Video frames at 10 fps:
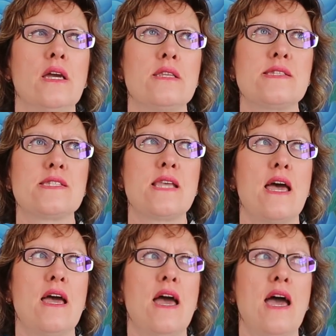It's
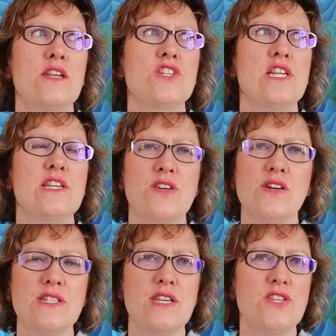actually
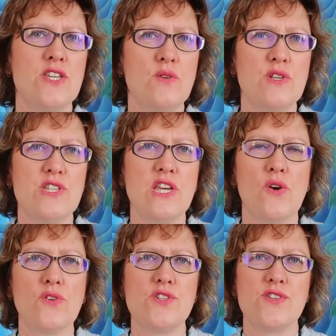tied into unity
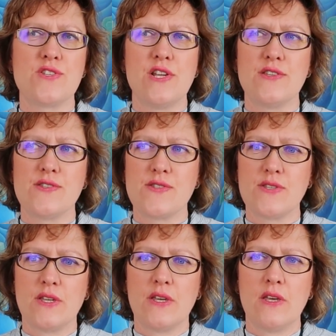
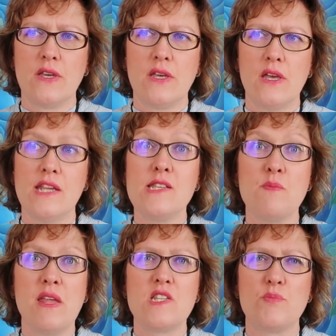consciousness, and it's
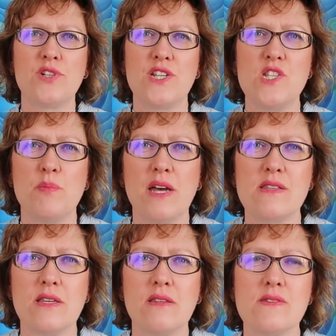meant to press your
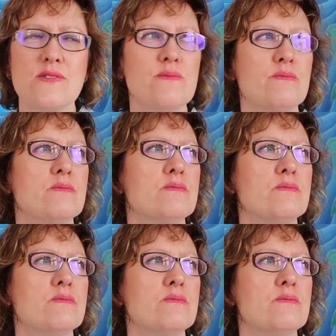buttons.